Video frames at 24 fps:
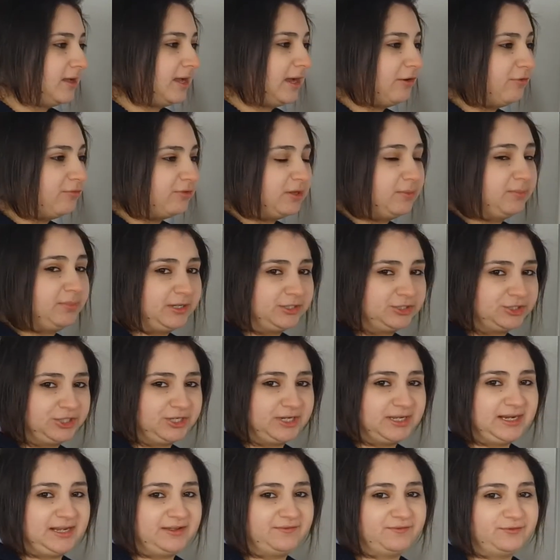healthy blood
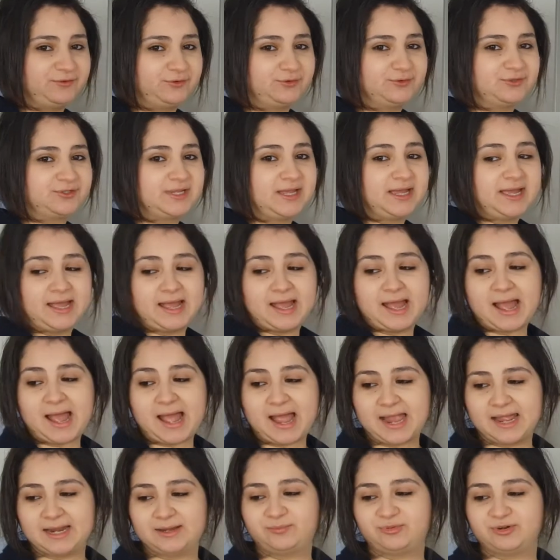sugar levels
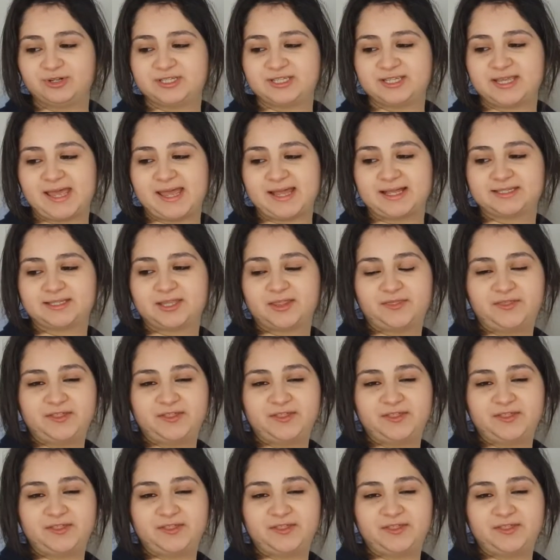and protect